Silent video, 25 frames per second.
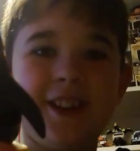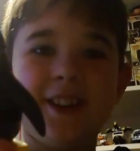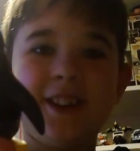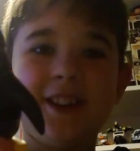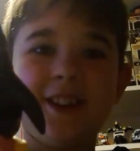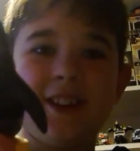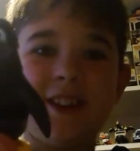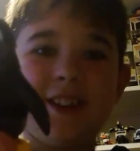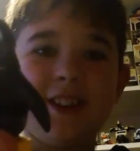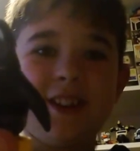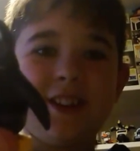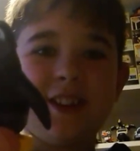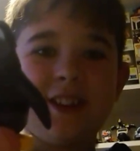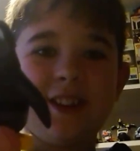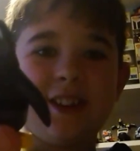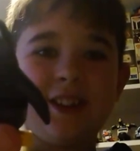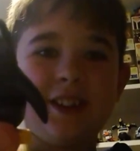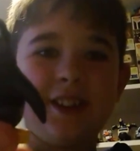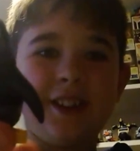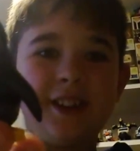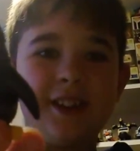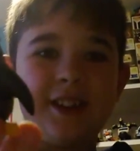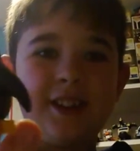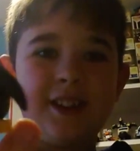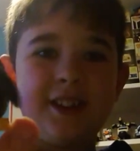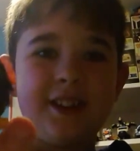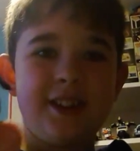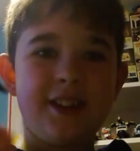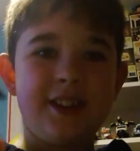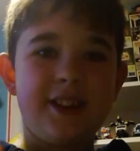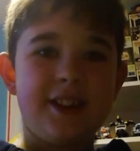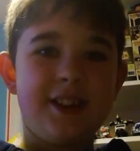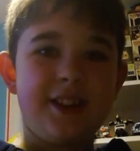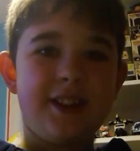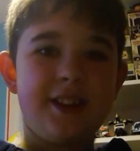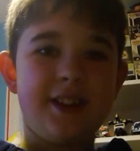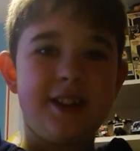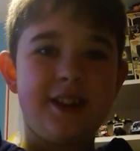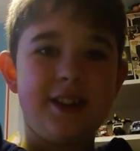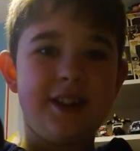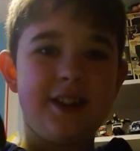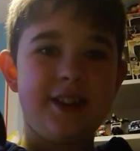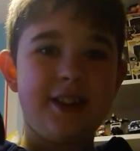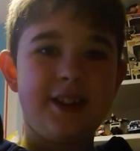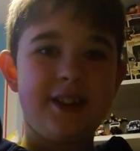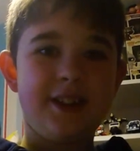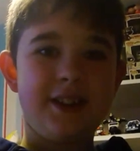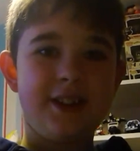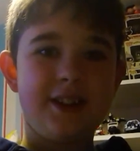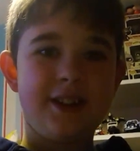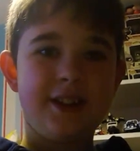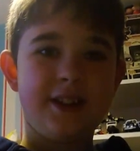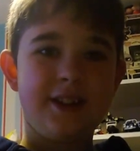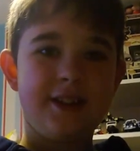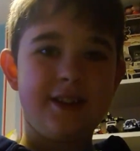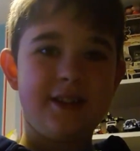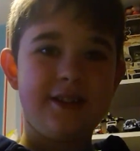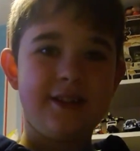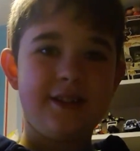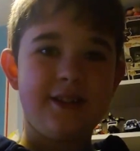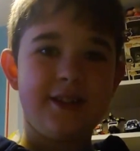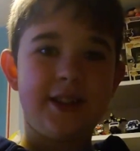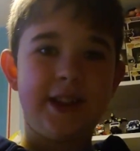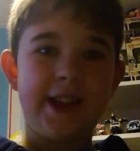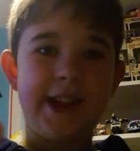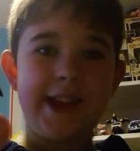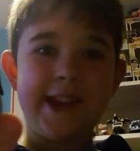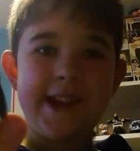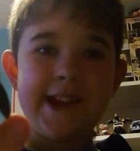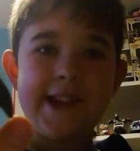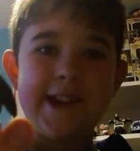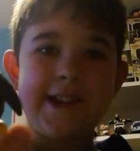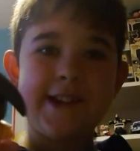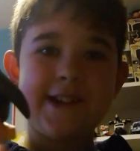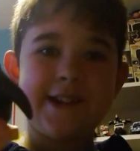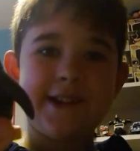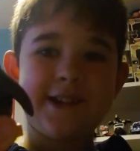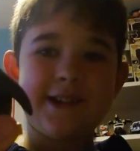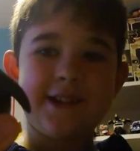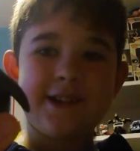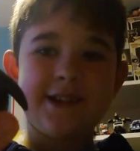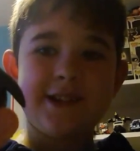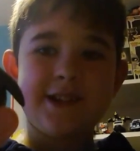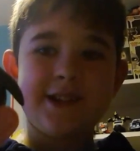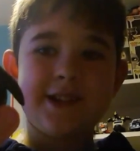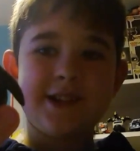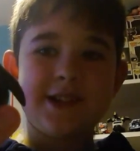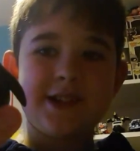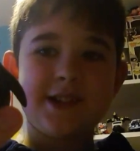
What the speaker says: Nothing is said.